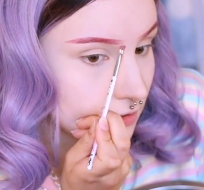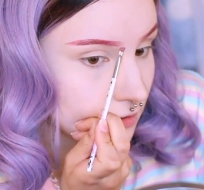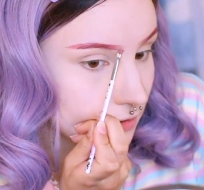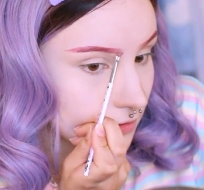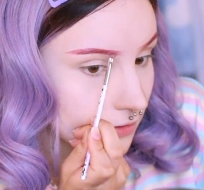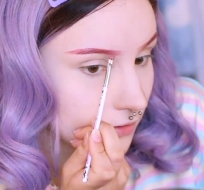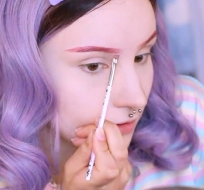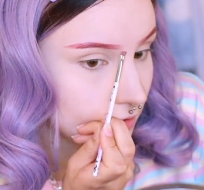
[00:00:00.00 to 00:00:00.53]

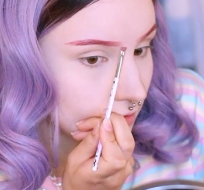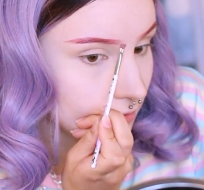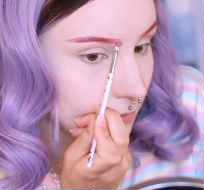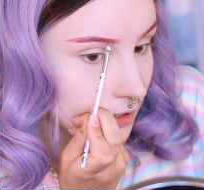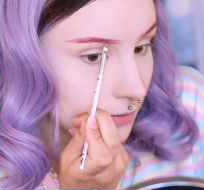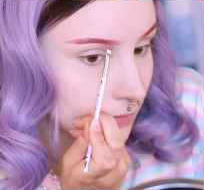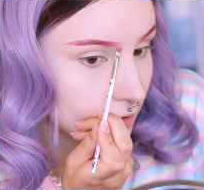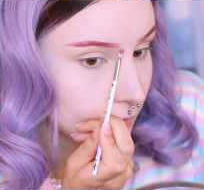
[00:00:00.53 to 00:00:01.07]
I think
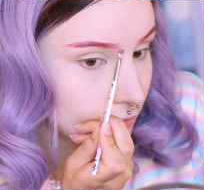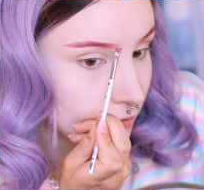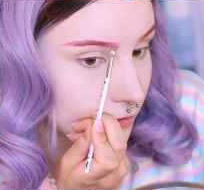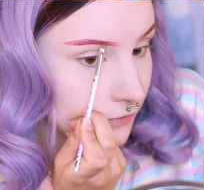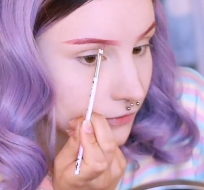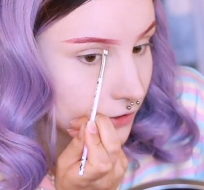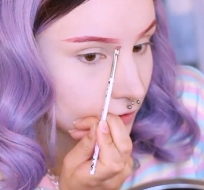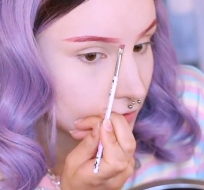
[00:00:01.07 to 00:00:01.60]
me and my
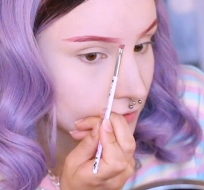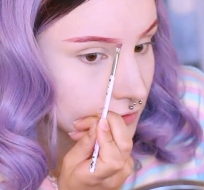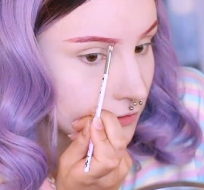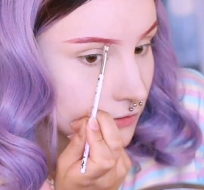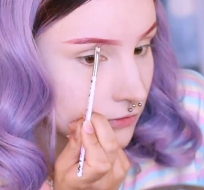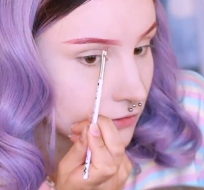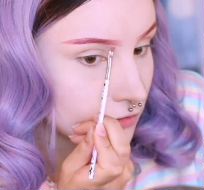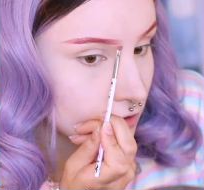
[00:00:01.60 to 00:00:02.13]
boyfriend is
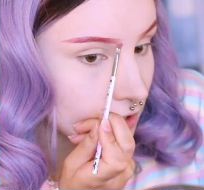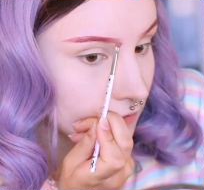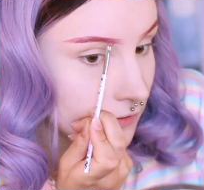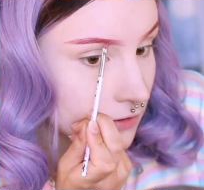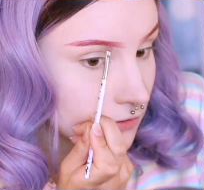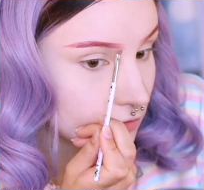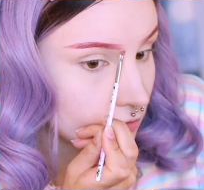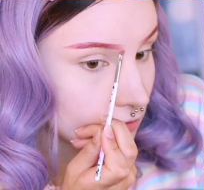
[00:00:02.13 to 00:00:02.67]
going to
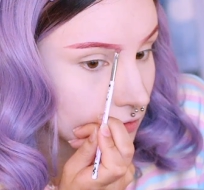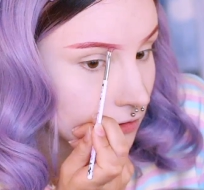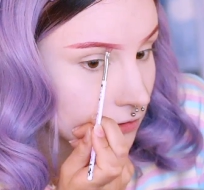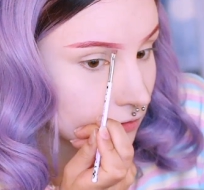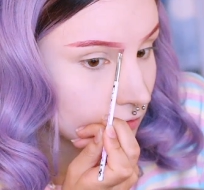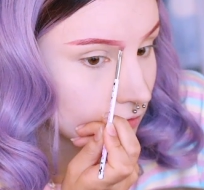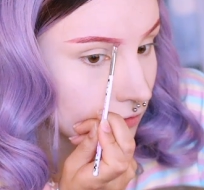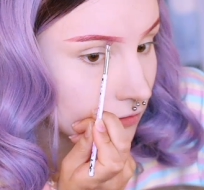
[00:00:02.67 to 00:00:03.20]
travel to
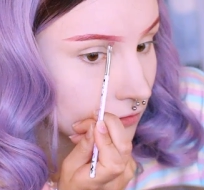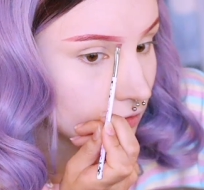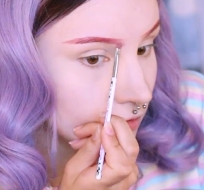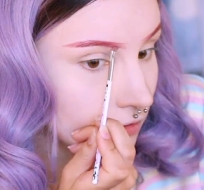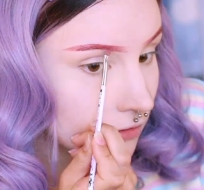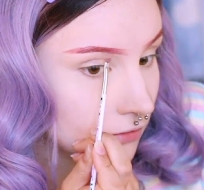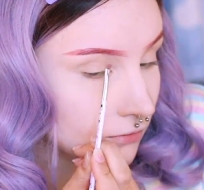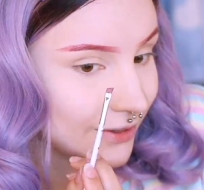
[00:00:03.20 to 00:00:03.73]
London
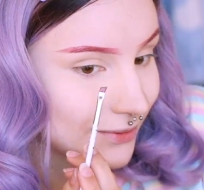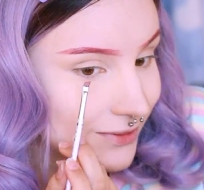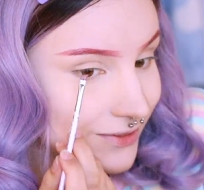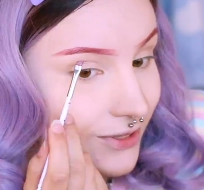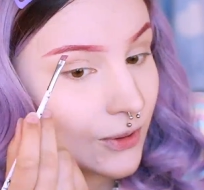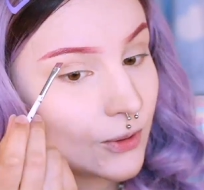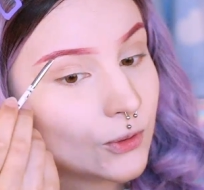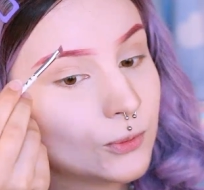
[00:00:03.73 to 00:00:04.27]
in
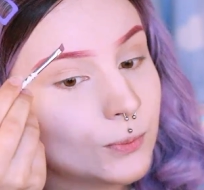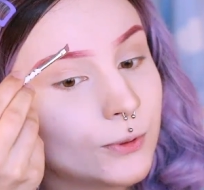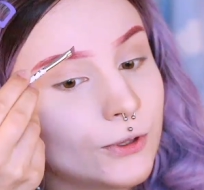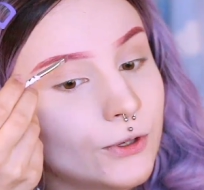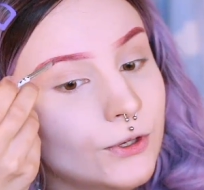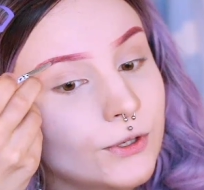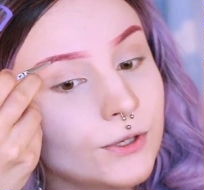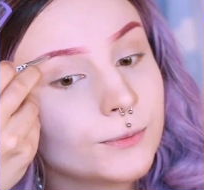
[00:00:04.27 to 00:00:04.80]

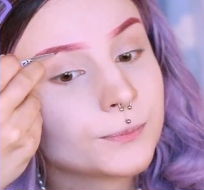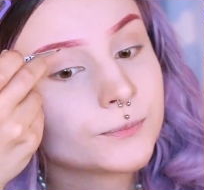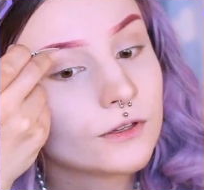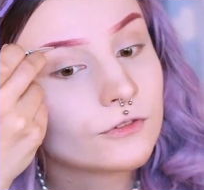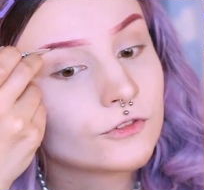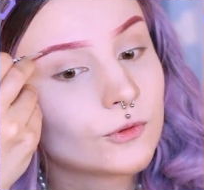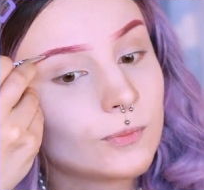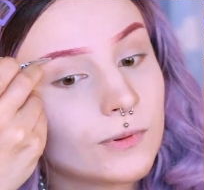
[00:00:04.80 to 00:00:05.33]
October,
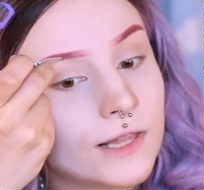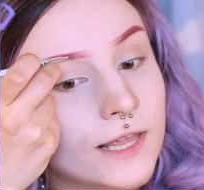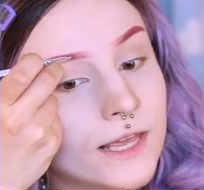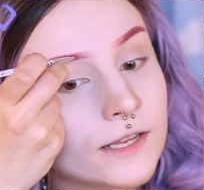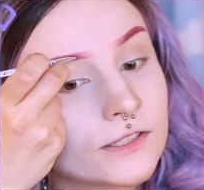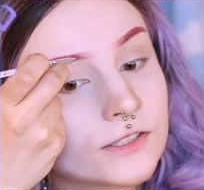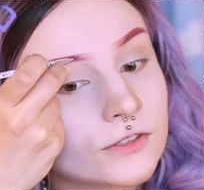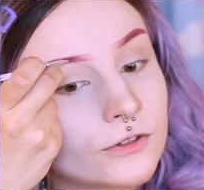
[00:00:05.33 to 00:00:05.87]
if the
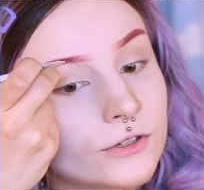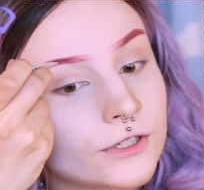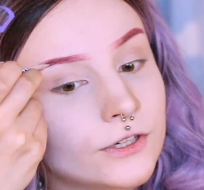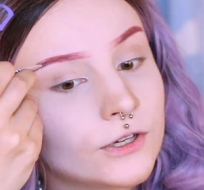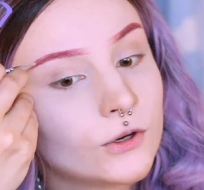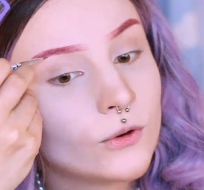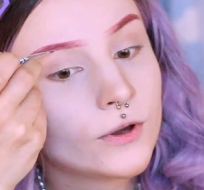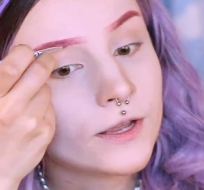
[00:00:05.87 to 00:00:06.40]
plans are
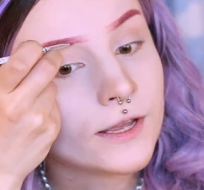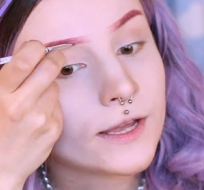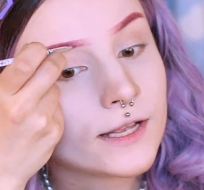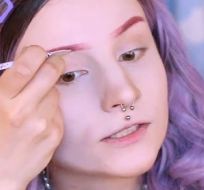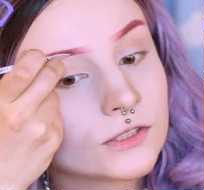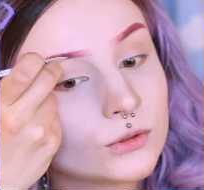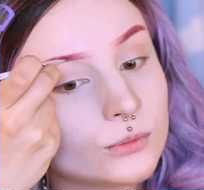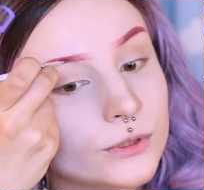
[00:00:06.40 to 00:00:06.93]
going
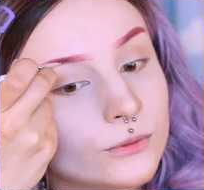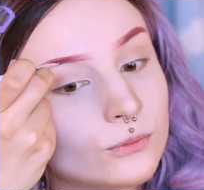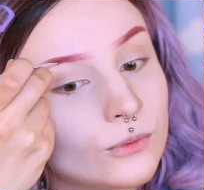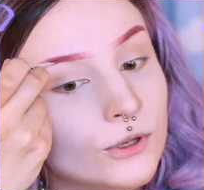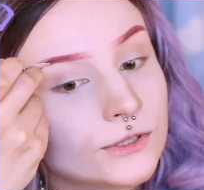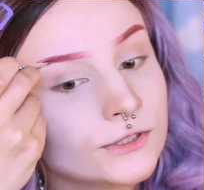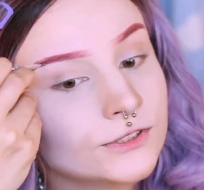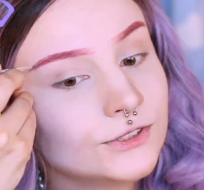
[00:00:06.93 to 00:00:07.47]
as we
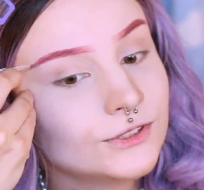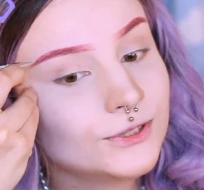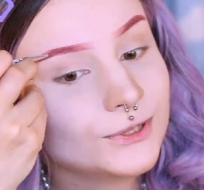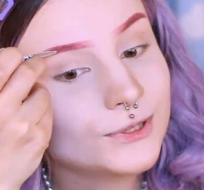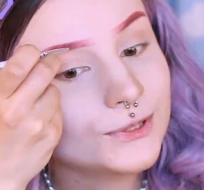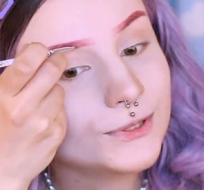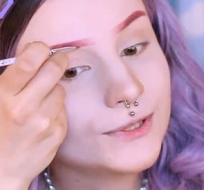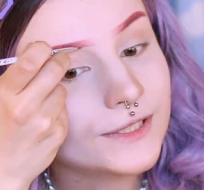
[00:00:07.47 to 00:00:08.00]
want
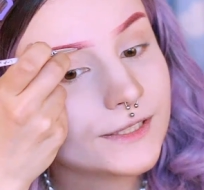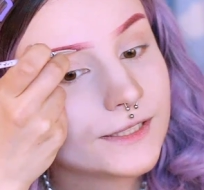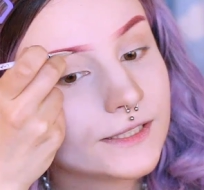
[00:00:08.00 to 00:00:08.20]
to.